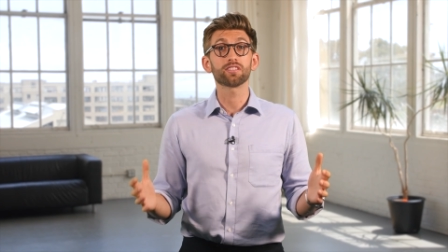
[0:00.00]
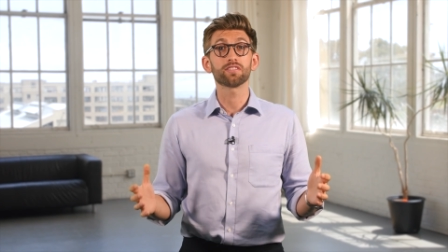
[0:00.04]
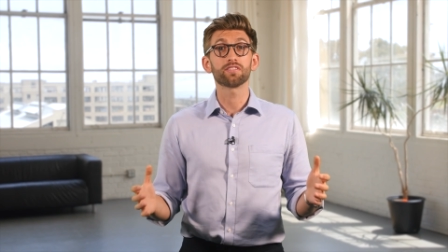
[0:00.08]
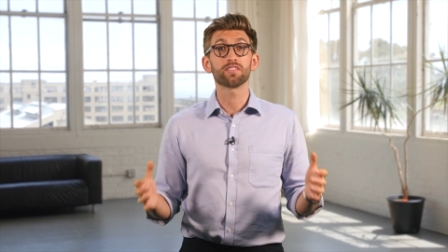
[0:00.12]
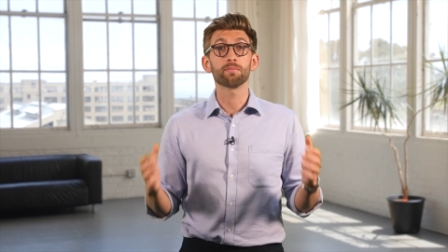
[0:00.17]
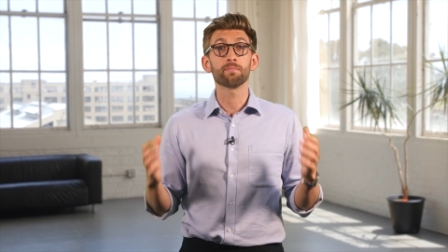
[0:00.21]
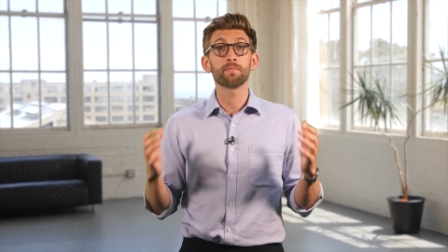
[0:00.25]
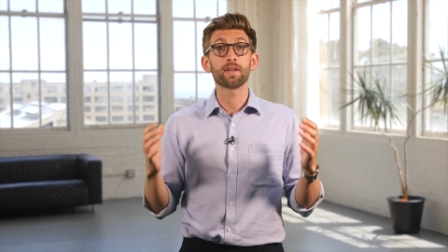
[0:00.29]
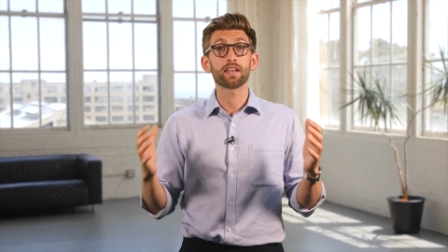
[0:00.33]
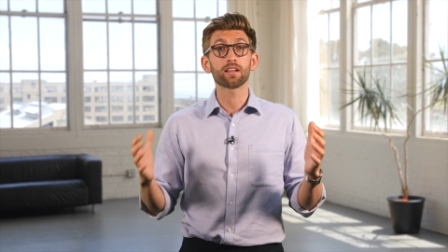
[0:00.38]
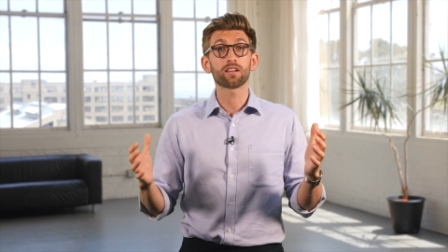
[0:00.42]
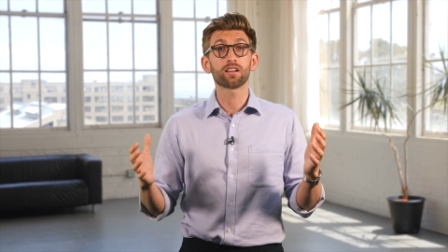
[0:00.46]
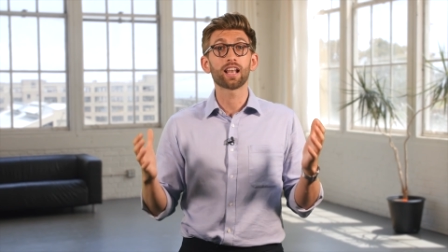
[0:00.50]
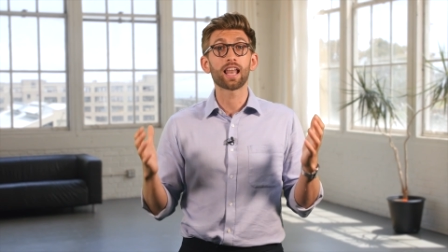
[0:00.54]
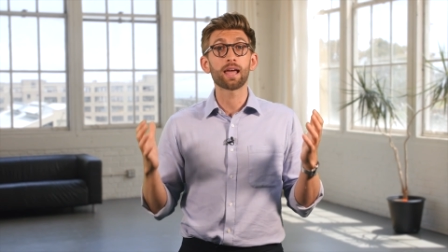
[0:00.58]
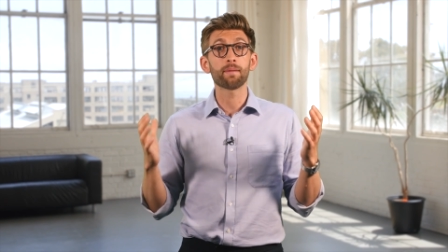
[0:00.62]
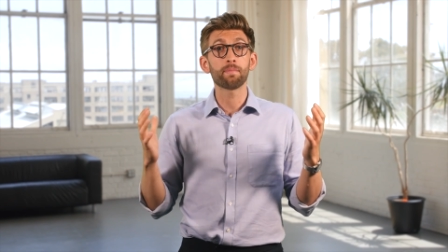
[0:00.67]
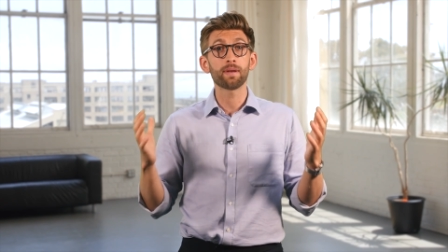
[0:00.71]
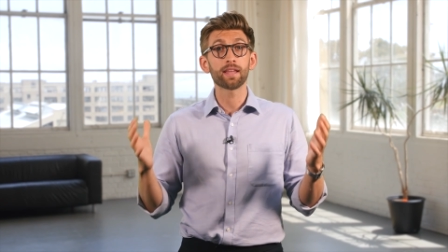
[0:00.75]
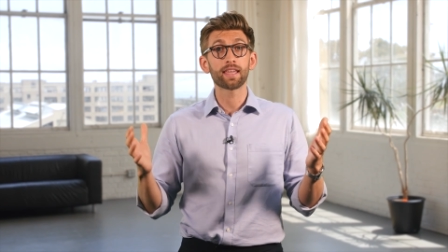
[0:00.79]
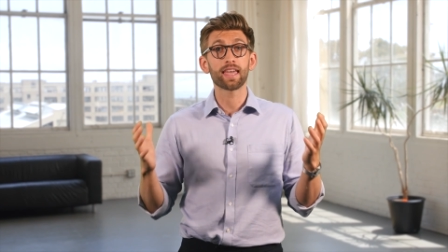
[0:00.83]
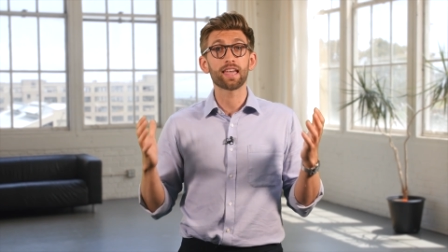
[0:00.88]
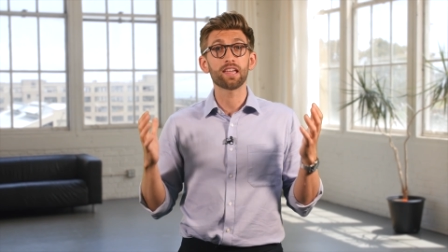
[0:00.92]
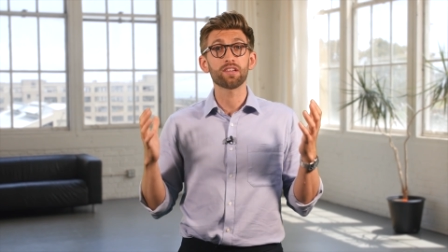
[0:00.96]
of the medical
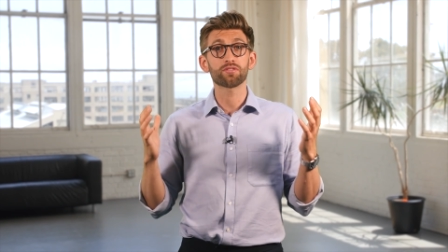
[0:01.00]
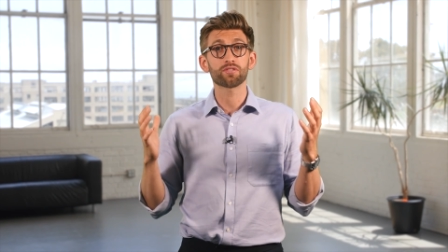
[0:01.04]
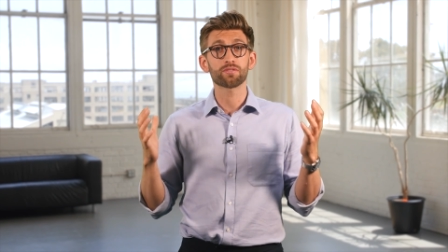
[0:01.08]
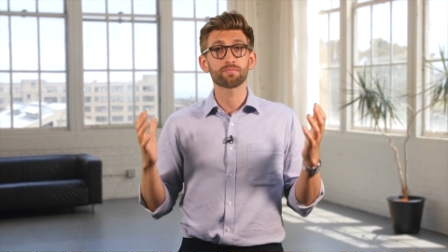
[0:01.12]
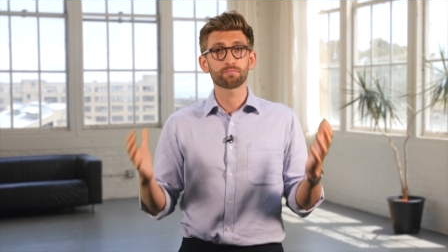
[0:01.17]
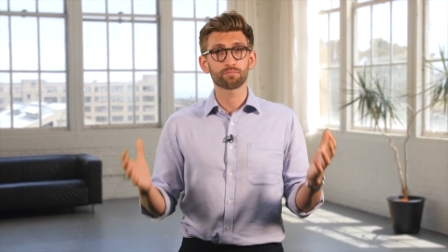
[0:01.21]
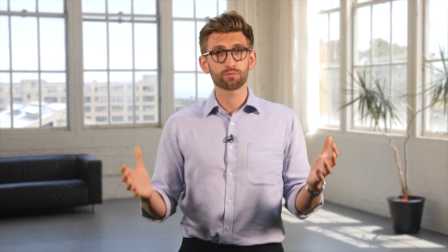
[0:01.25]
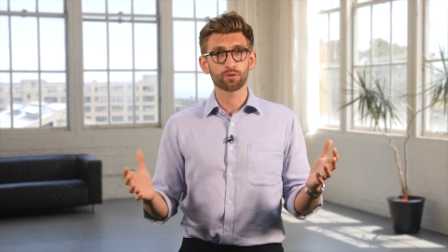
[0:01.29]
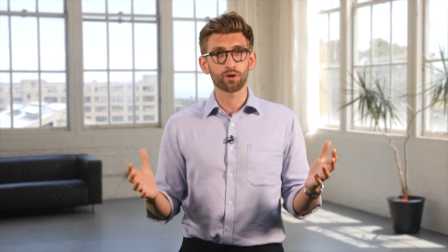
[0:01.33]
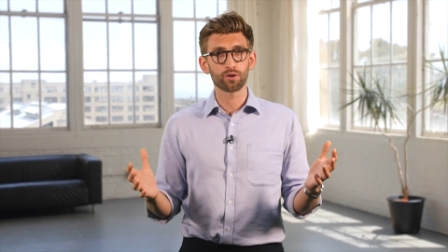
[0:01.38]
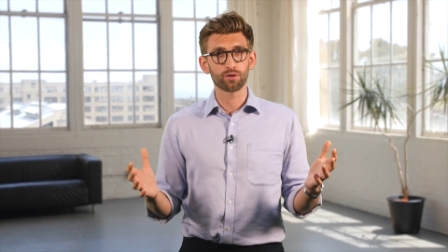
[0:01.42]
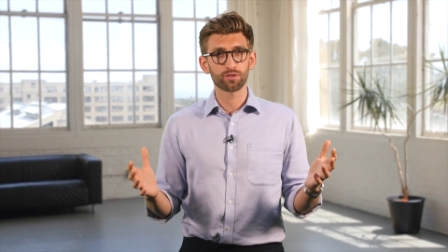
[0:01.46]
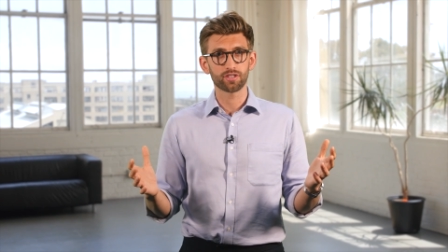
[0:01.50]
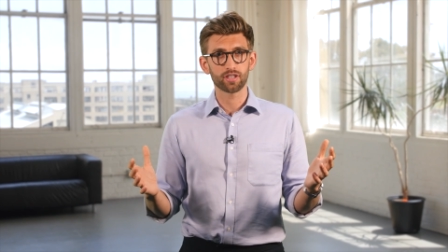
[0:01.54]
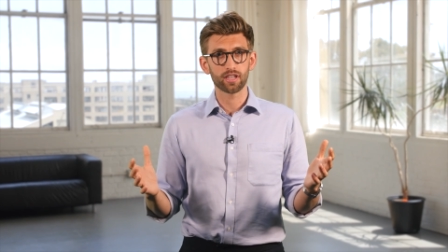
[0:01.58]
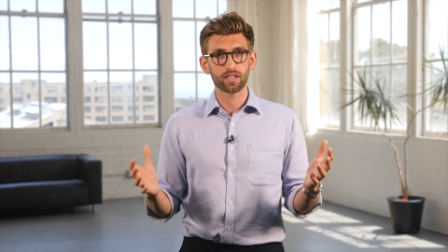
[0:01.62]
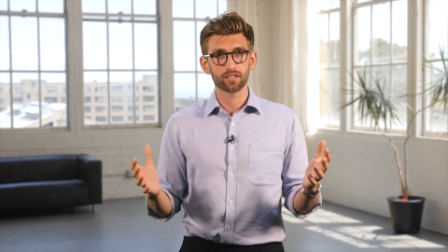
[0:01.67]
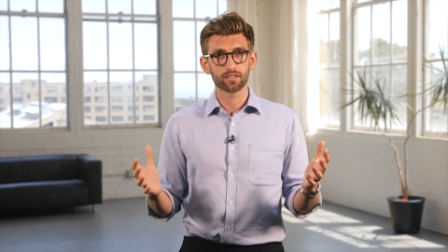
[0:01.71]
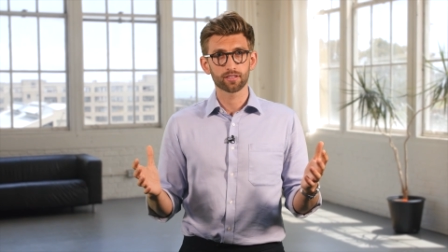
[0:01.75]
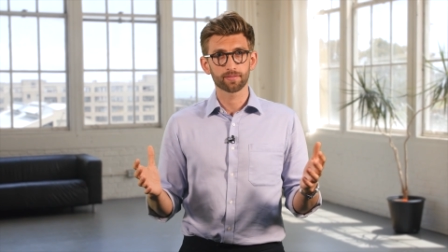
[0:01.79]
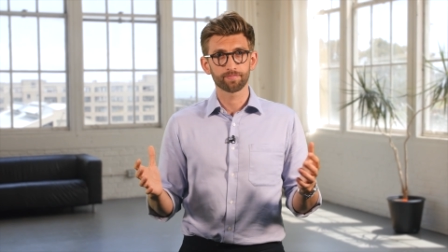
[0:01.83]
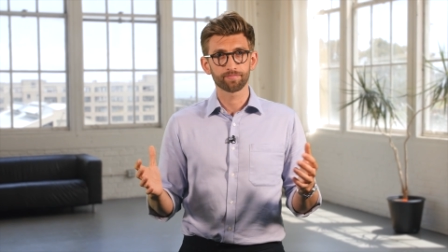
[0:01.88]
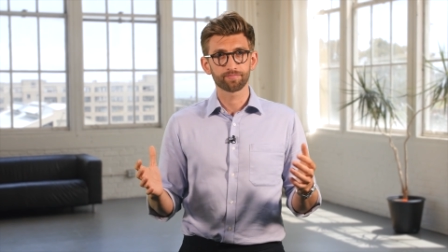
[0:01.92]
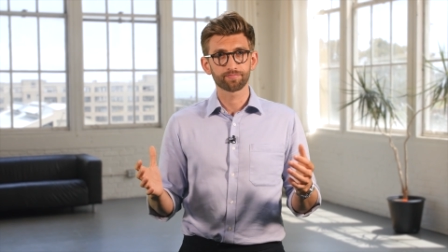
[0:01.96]
application
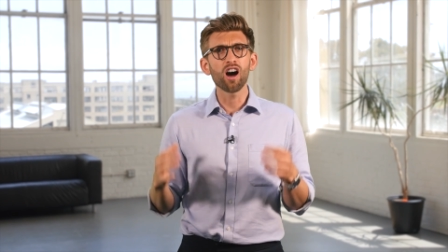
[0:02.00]
process.